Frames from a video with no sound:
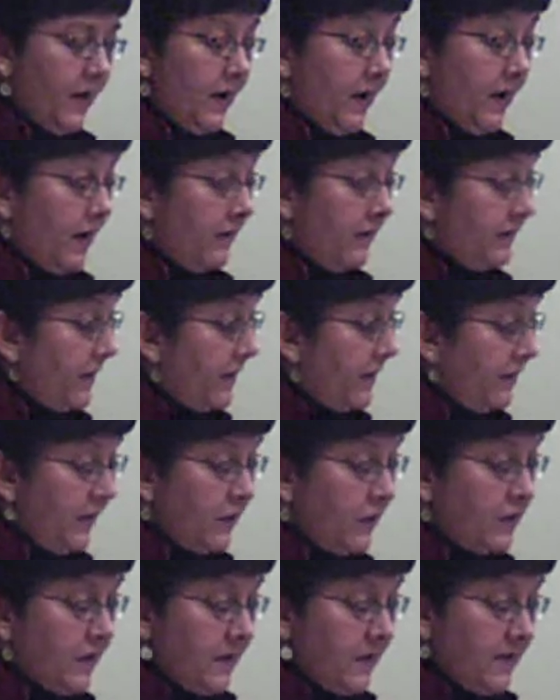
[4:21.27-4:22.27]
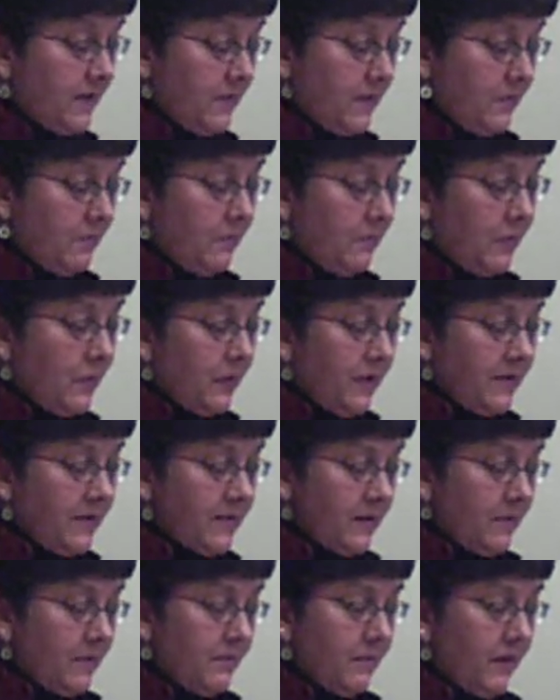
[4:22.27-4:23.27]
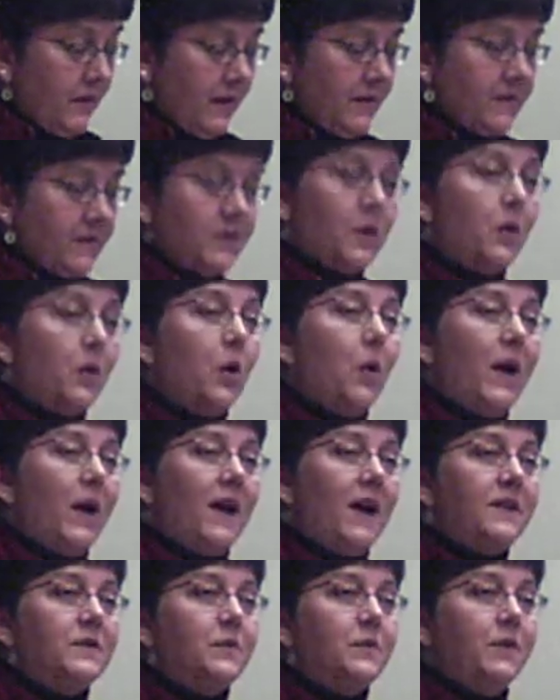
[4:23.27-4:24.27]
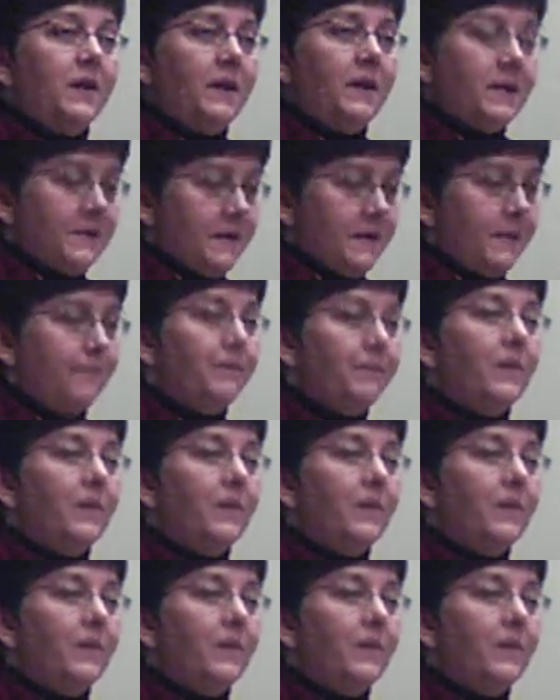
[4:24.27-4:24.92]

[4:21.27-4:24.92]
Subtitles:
of Confucianism, Buddhism, and Zoroastrianism.